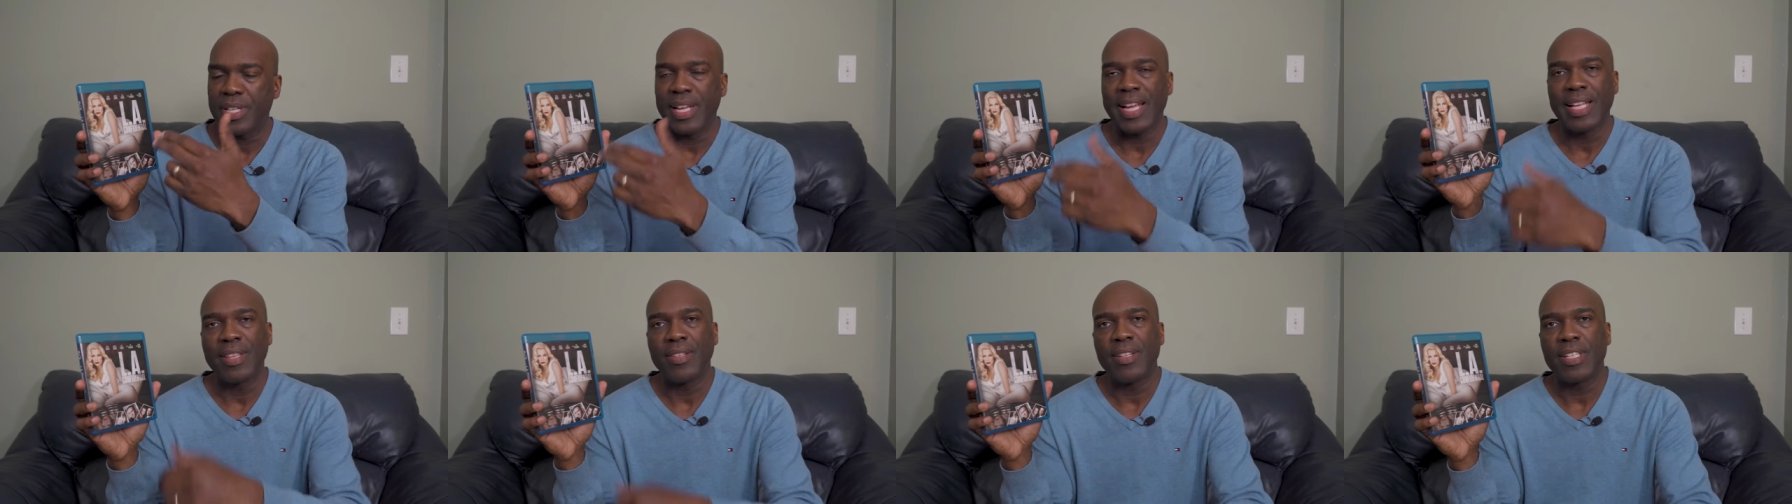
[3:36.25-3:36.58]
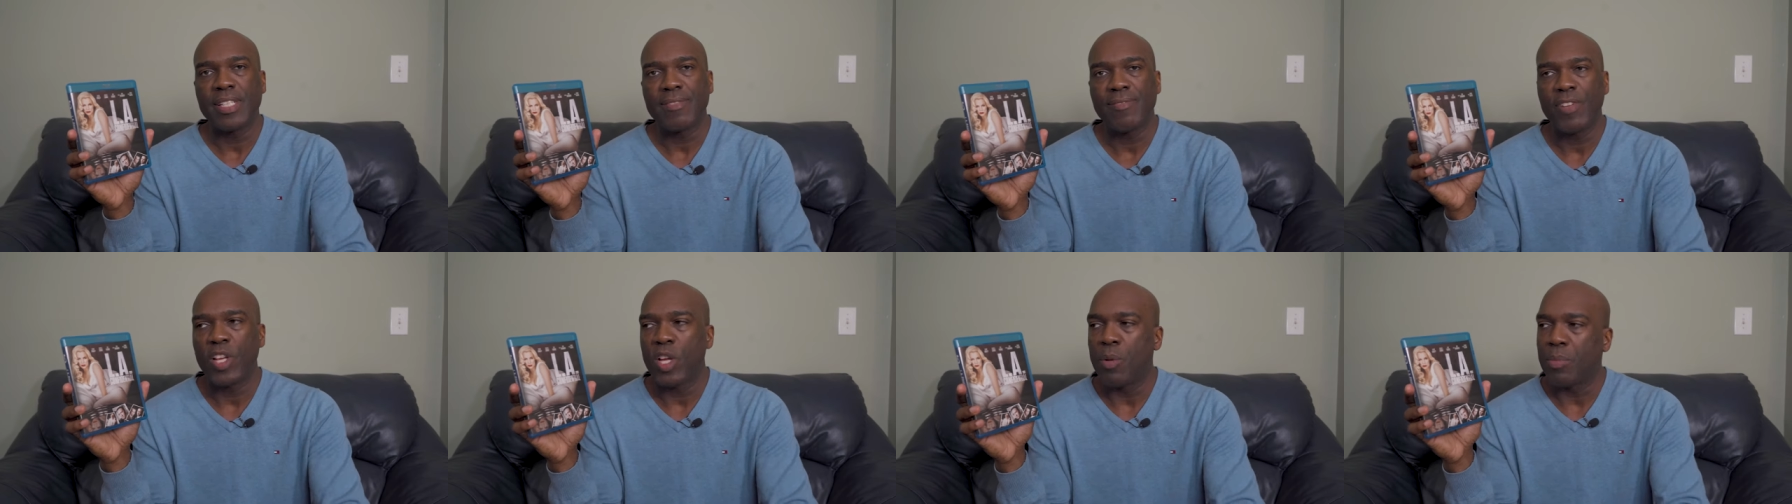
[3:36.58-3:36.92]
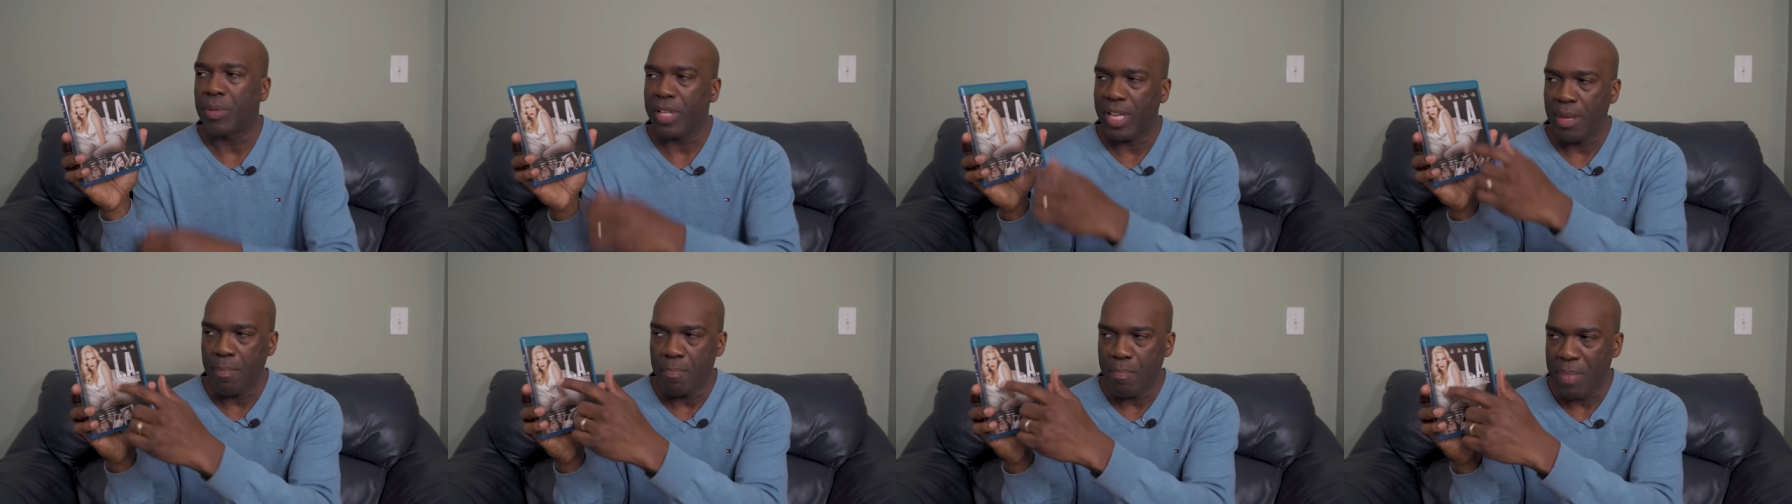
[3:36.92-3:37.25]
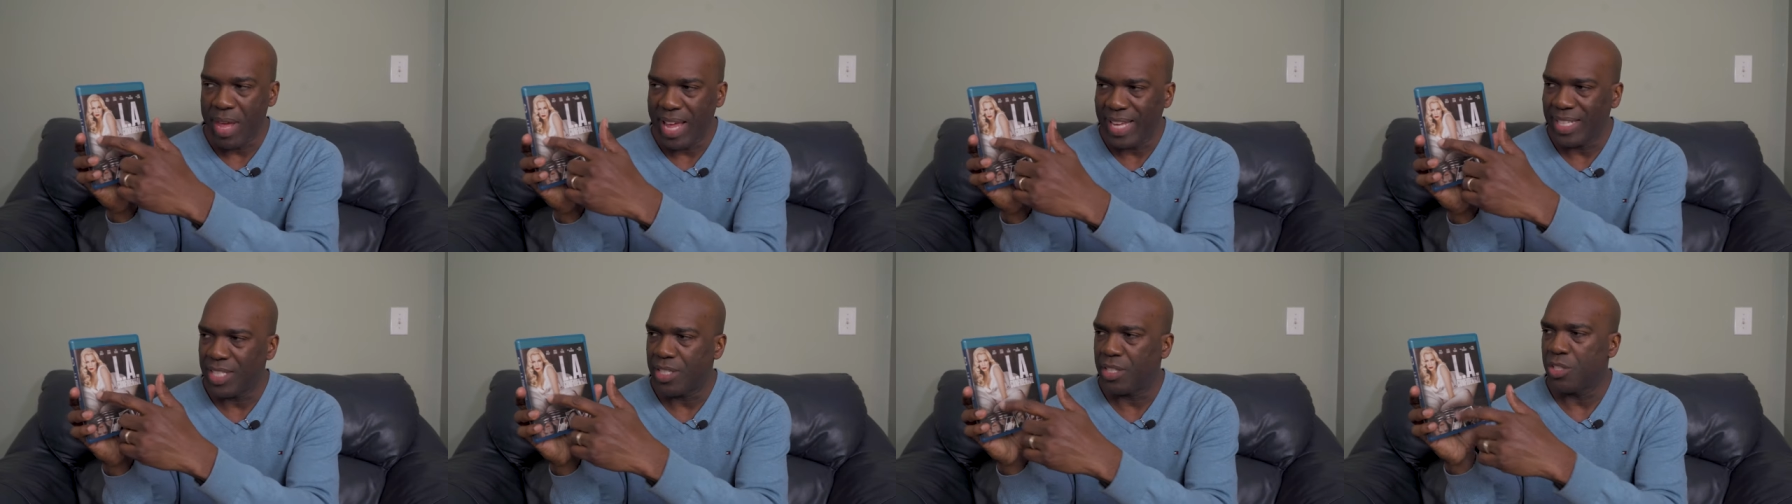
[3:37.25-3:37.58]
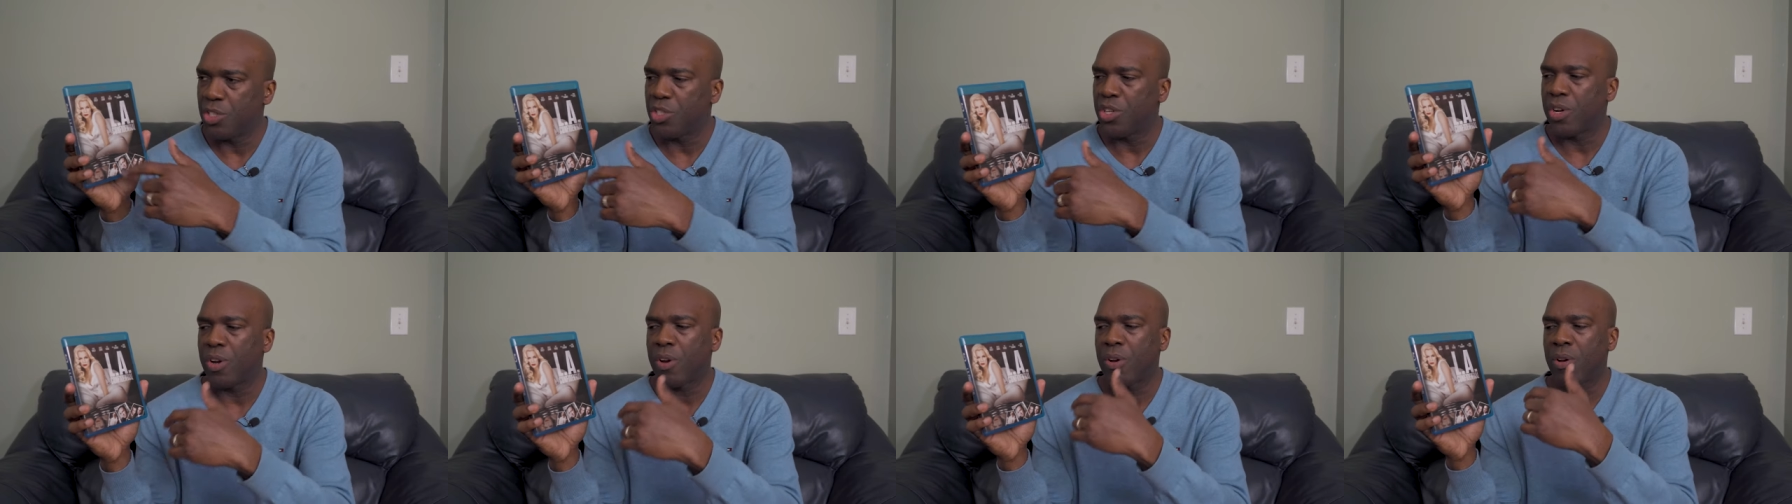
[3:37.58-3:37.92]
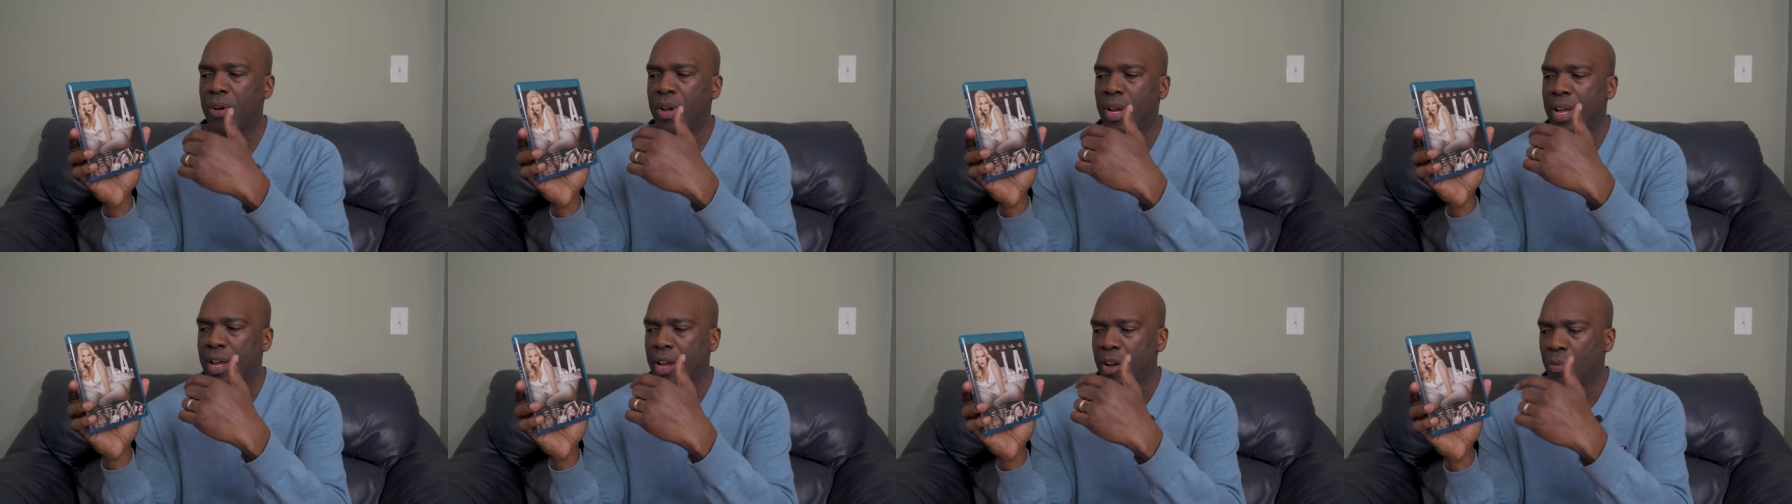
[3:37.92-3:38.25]
in this film, Kim
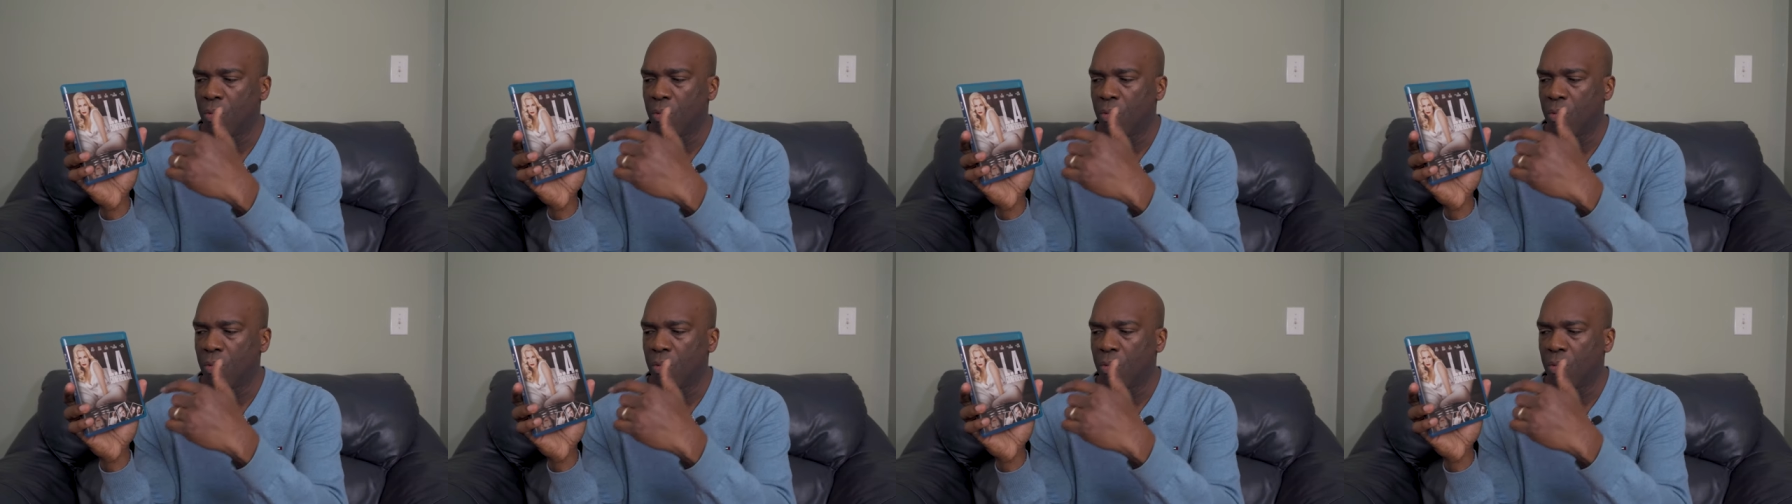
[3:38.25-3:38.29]
Basinger,